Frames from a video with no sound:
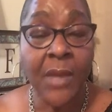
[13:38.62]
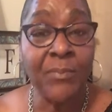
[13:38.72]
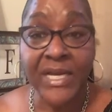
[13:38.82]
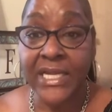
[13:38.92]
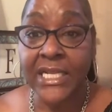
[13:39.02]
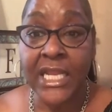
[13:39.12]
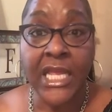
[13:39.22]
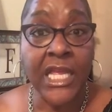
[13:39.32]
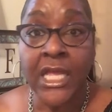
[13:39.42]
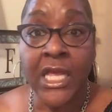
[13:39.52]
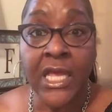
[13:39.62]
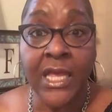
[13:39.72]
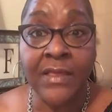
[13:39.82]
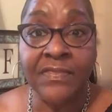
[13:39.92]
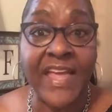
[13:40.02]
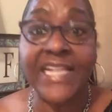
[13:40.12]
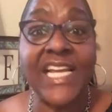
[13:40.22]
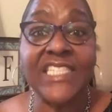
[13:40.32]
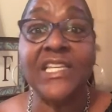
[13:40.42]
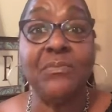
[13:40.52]
But that
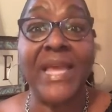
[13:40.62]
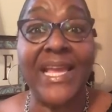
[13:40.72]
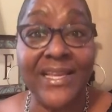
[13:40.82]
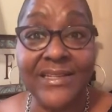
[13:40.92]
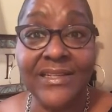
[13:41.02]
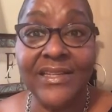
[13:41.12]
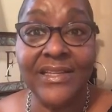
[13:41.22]
doesn't mean